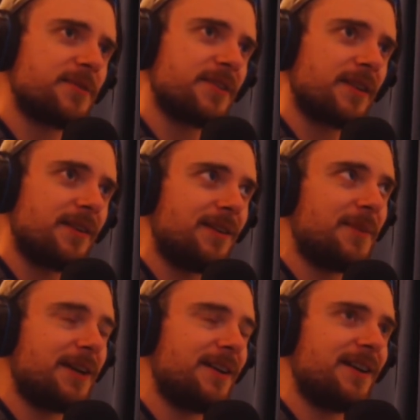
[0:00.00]
She's like, oh
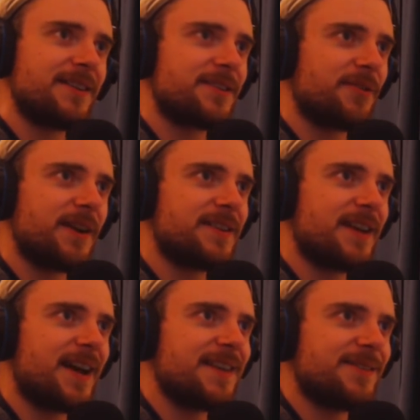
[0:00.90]
my god, this
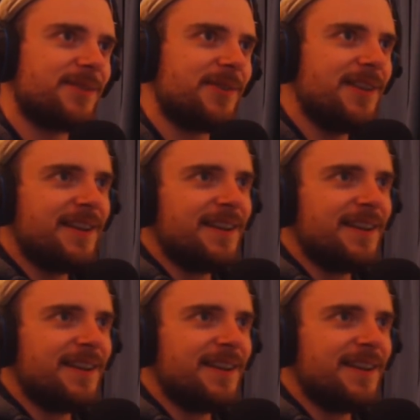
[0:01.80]
crazy asshole.